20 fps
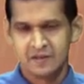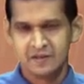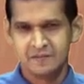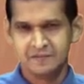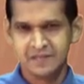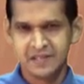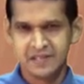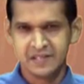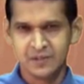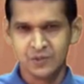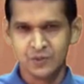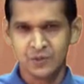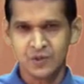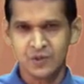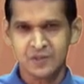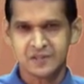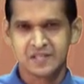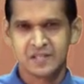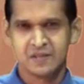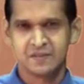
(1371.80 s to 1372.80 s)
We
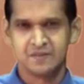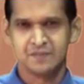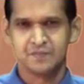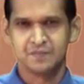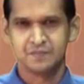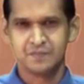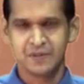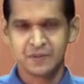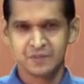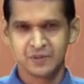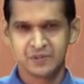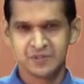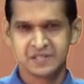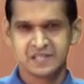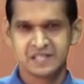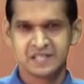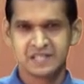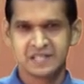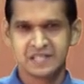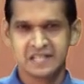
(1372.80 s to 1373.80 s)
use
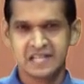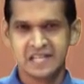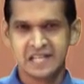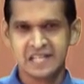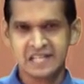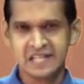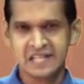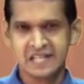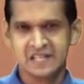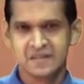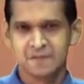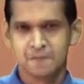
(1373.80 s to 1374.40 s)
preposition in